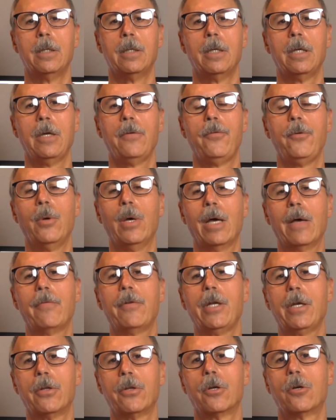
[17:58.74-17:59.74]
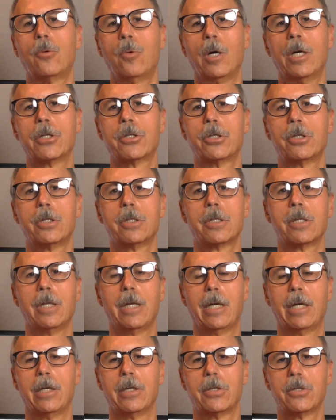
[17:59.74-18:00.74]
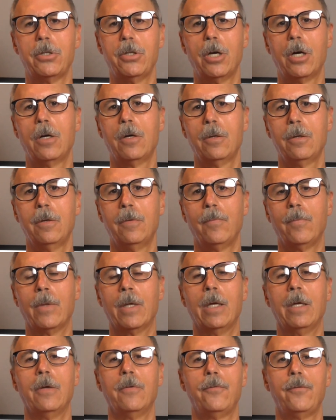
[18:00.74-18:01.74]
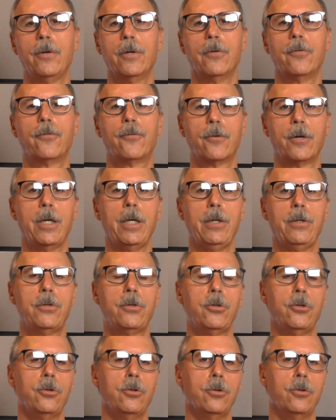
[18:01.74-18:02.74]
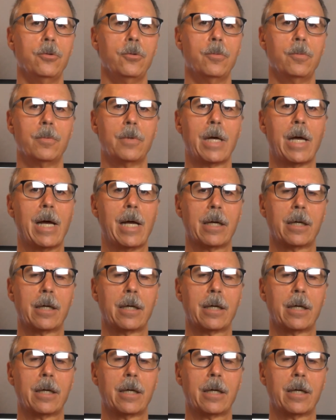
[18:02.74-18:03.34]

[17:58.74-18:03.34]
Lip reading: If you have any other questions, let us know. Feel free to add a